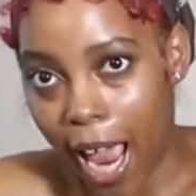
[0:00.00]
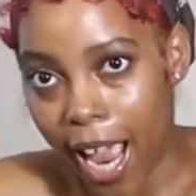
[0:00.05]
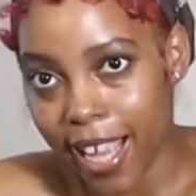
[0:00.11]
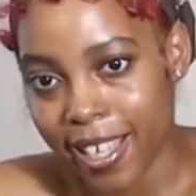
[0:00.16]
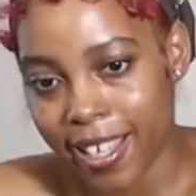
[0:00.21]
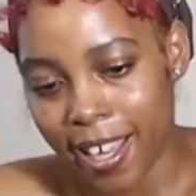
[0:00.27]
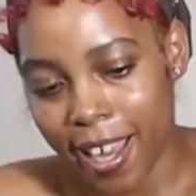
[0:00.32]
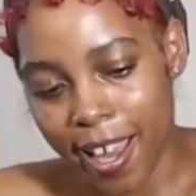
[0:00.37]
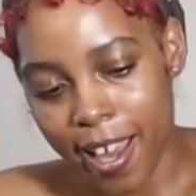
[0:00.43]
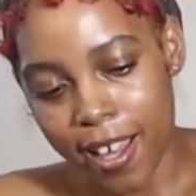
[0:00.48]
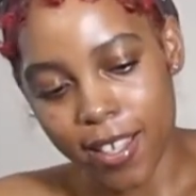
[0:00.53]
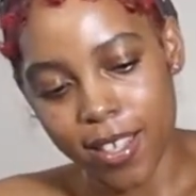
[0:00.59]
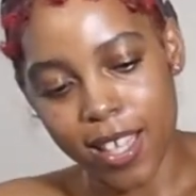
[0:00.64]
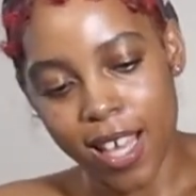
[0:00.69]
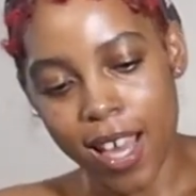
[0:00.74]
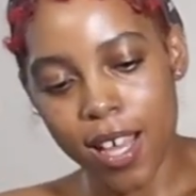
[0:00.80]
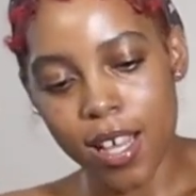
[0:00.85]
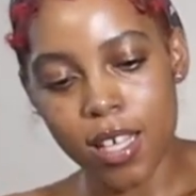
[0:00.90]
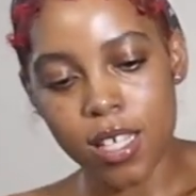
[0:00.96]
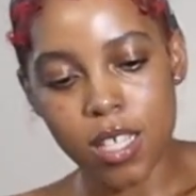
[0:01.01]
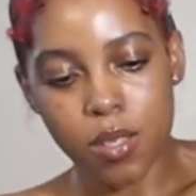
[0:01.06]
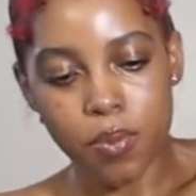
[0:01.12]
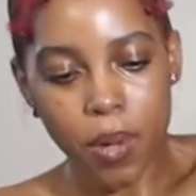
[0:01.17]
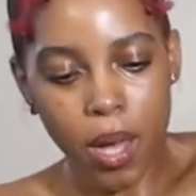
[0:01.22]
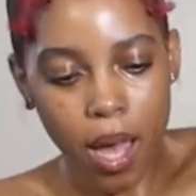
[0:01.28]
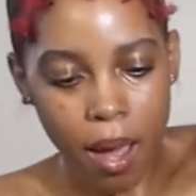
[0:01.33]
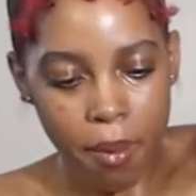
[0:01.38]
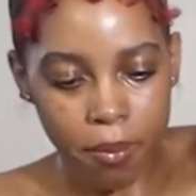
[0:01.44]
yeah, that is
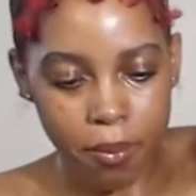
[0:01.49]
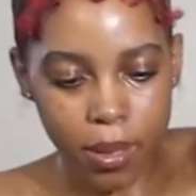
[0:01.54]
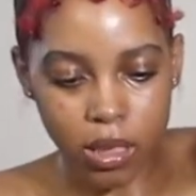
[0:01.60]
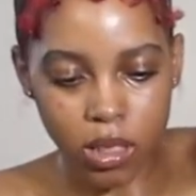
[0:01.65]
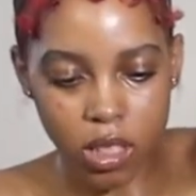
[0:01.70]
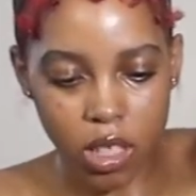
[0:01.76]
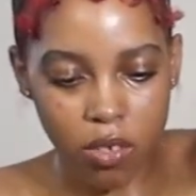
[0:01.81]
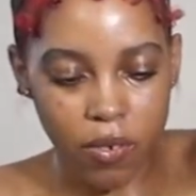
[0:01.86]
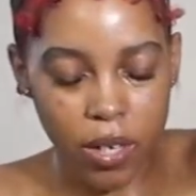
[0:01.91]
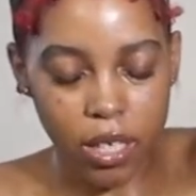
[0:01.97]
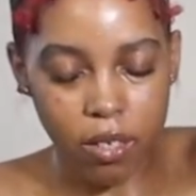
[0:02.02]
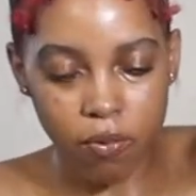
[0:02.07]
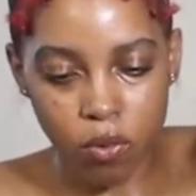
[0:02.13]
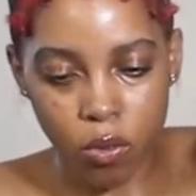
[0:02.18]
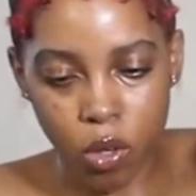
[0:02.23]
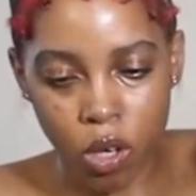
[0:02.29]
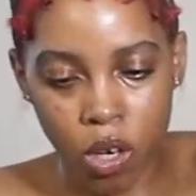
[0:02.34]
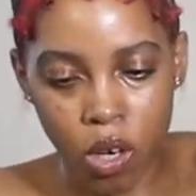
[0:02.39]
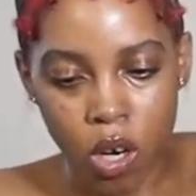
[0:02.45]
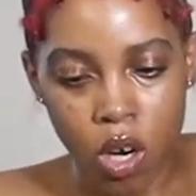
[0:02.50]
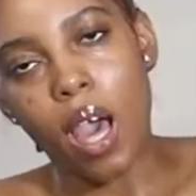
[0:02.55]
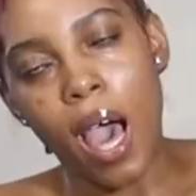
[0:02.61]
what I'm about to get ready for.